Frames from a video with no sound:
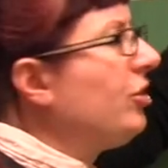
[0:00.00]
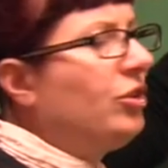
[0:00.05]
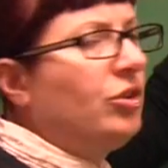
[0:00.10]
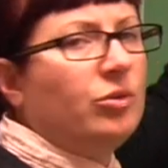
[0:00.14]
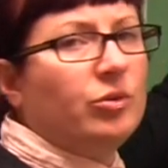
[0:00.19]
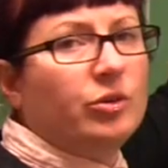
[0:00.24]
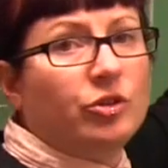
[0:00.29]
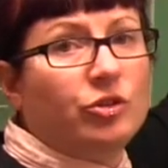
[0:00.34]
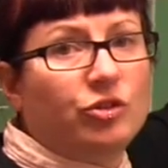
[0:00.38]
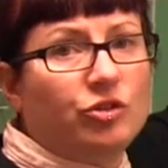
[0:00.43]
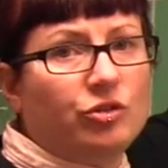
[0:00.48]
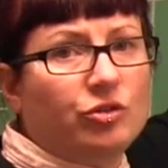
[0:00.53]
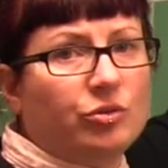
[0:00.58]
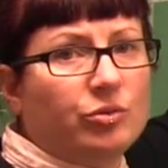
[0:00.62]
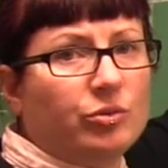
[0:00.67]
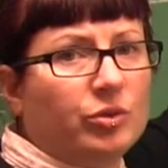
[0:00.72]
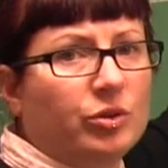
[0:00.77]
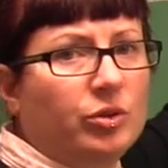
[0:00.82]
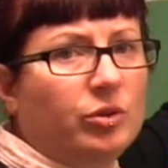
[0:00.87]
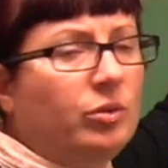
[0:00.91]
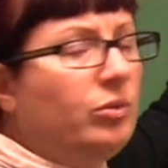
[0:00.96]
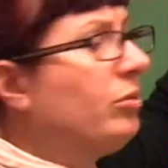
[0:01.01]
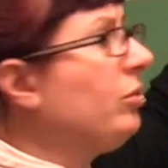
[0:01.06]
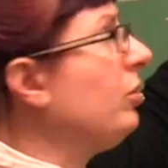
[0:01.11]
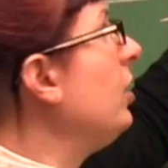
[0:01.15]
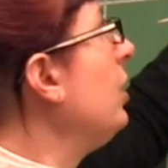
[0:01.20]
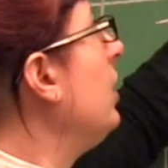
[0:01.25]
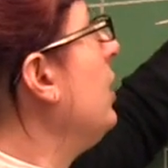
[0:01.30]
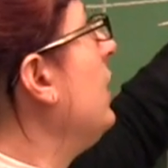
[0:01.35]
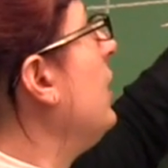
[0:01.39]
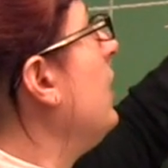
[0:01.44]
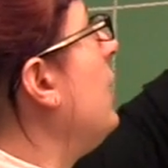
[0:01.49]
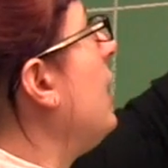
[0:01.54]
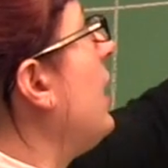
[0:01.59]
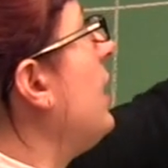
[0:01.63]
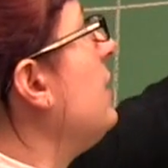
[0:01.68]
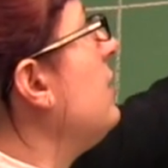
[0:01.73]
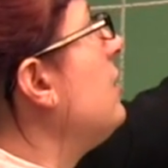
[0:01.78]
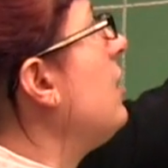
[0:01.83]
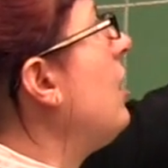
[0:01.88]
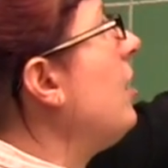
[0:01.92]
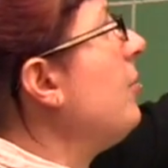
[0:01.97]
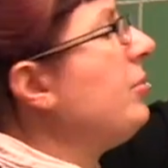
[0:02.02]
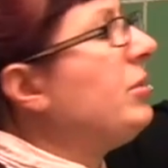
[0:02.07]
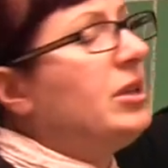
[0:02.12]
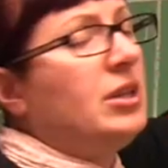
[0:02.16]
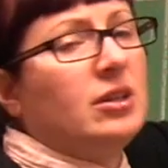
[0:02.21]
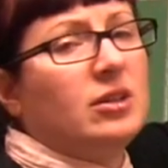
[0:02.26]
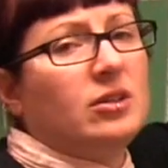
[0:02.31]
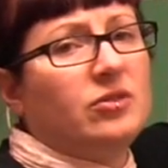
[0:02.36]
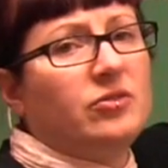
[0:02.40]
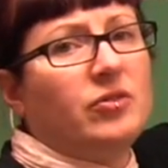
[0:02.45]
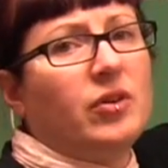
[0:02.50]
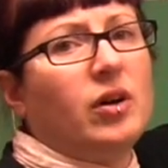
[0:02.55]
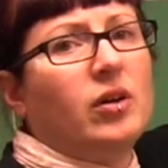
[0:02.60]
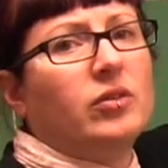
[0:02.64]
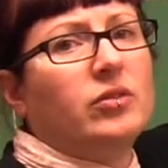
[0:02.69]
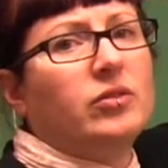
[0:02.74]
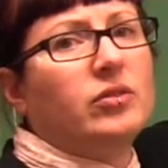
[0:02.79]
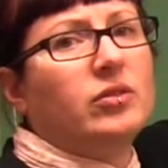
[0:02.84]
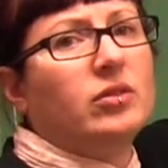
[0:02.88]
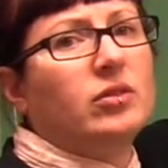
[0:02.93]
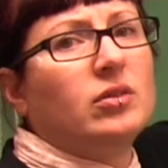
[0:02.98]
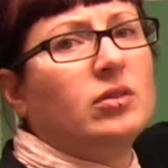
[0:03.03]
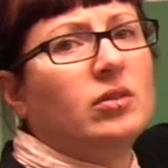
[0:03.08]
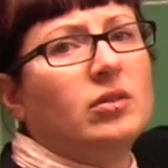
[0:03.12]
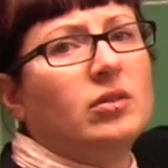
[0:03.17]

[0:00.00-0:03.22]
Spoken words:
Q as true and not P as false.